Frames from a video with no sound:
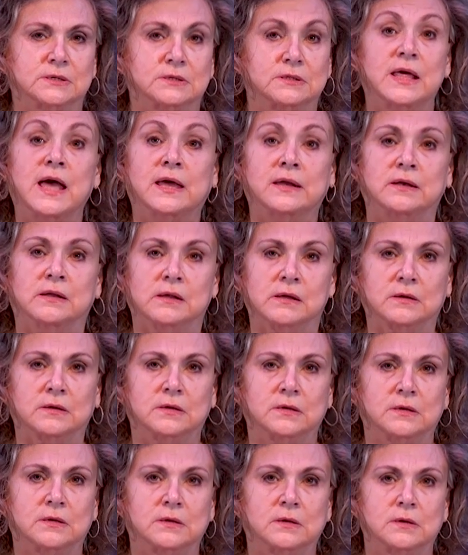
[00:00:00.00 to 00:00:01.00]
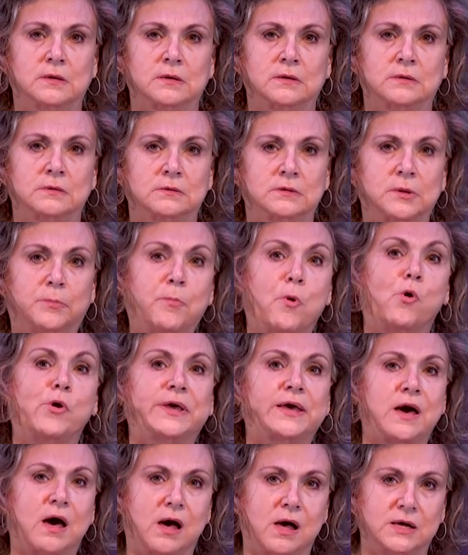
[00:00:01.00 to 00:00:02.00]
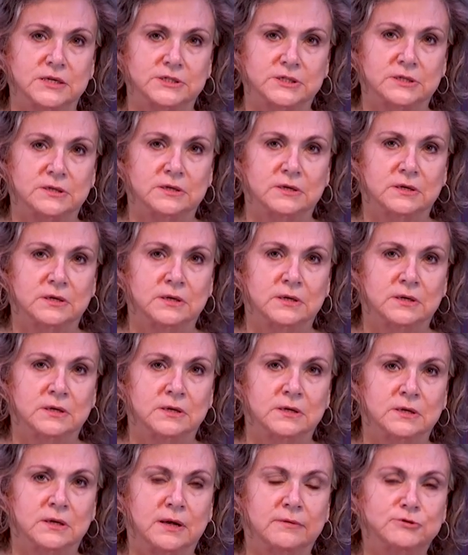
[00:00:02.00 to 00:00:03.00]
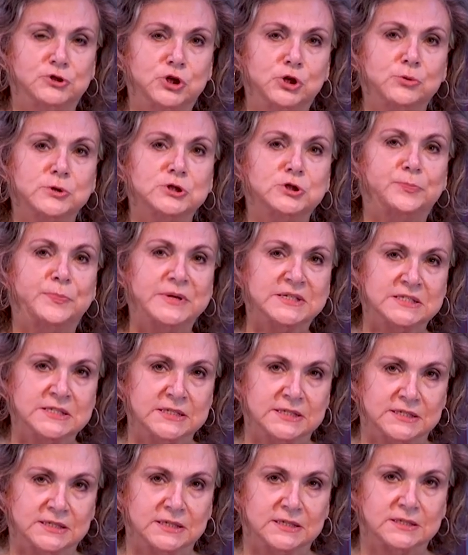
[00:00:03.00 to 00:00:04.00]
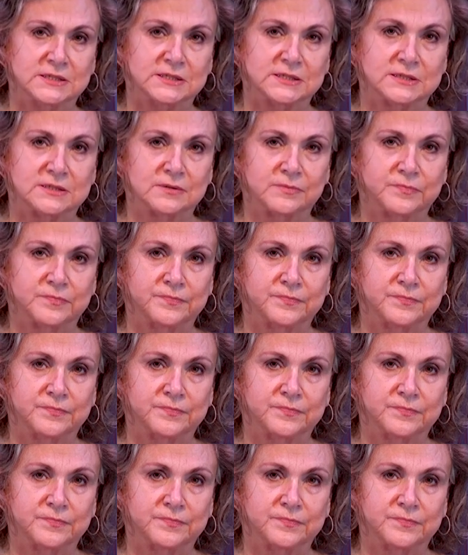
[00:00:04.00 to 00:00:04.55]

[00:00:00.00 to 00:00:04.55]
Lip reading: then the boycott of Jewish businesses,